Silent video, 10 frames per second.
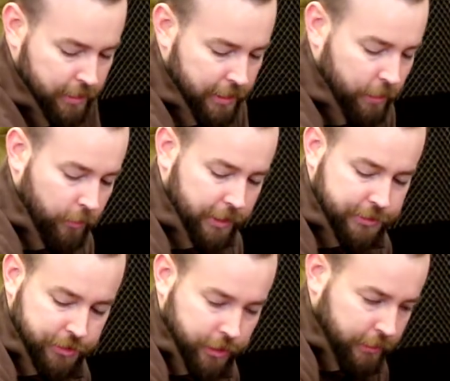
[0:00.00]
And what
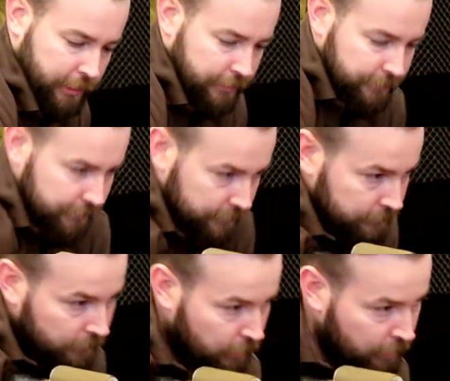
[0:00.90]
it's doing
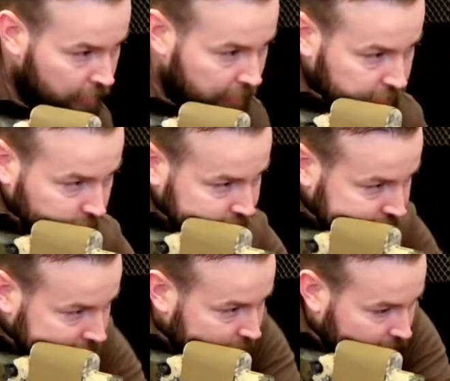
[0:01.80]
is once
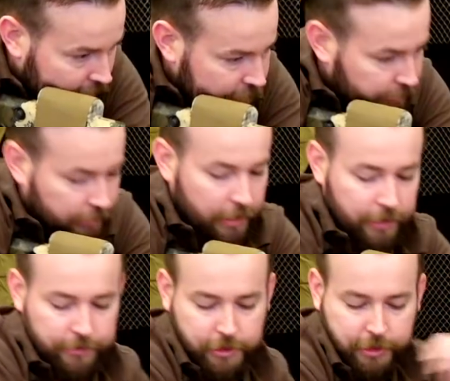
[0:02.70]
you get behind your
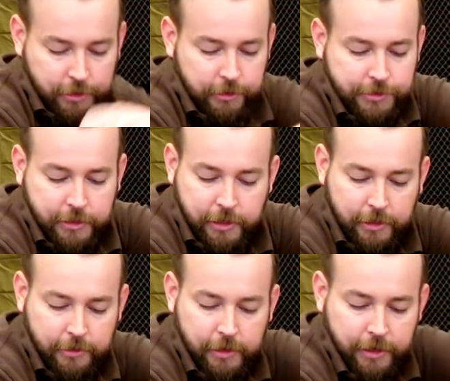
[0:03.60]
gun, you can use
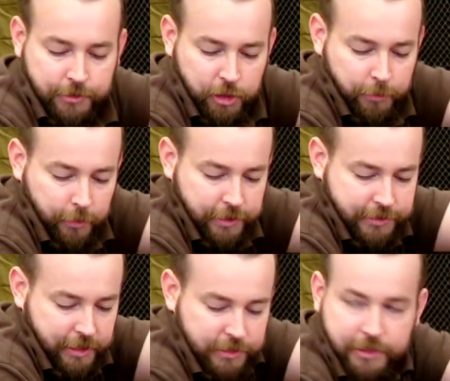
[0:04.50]
the 2-point
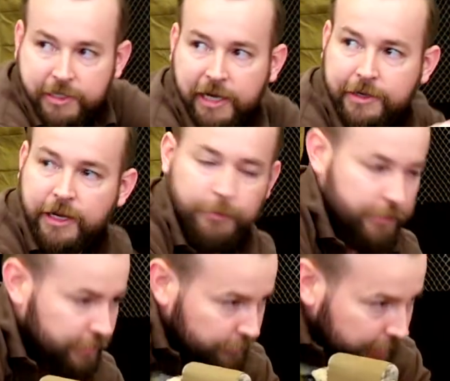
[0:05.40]
section to tighten it up a
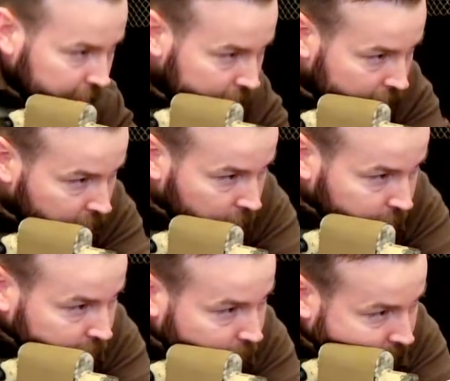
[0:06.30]
little bit.
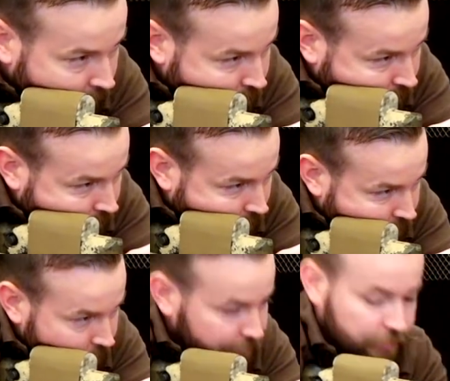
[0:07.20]
When you're behind your
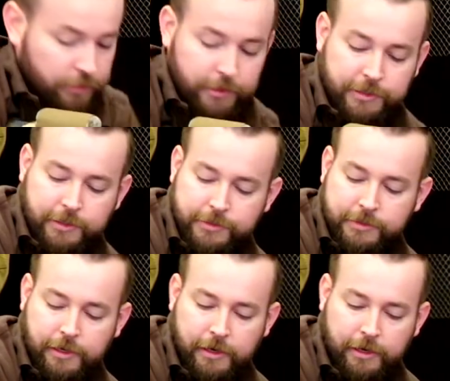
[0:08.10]
gun, what it's doing is it's
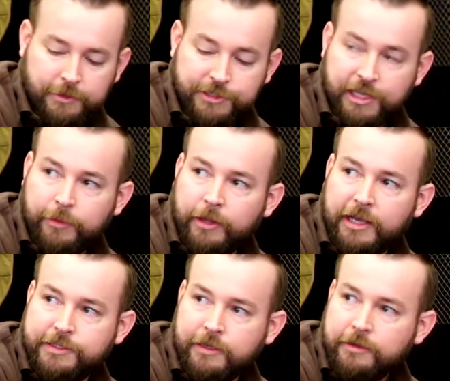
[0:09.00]

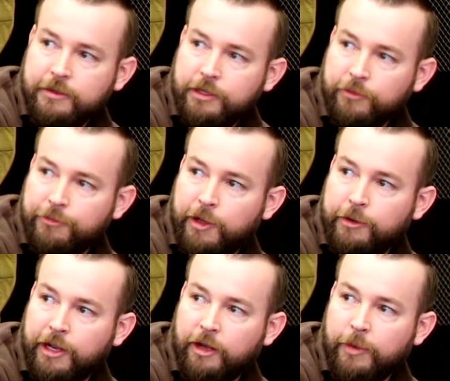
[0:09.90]
stabilizing your
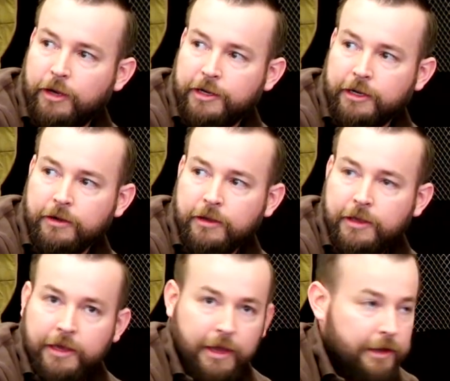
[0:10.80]
floating elbow here,
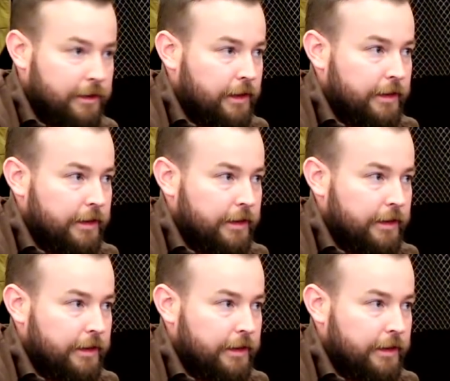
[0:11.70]
and